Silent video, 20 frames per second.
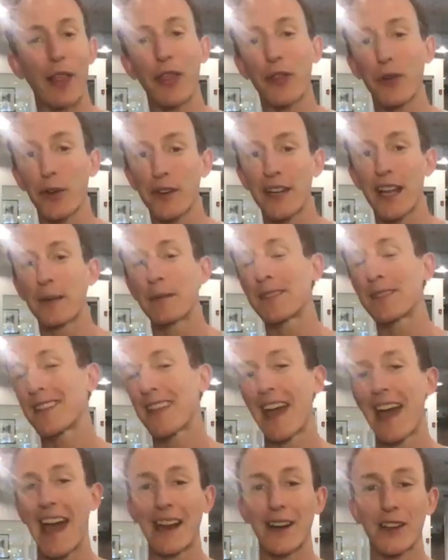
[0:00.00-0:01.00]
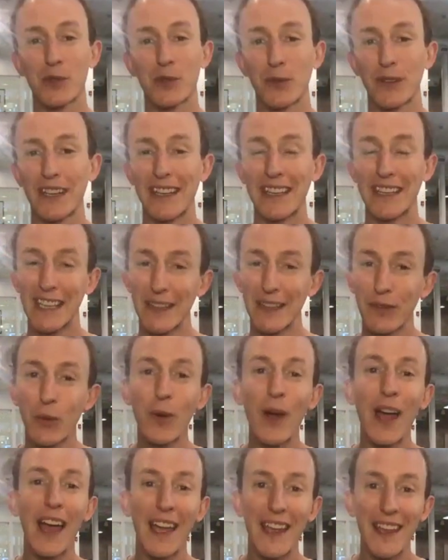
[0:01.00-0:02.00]
throw your name into the hat because we're going to give
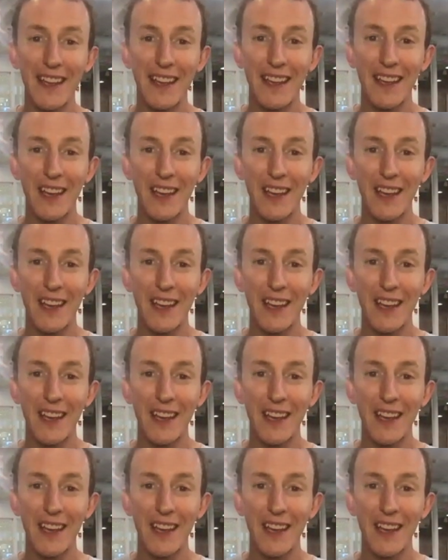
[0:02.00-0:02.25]
away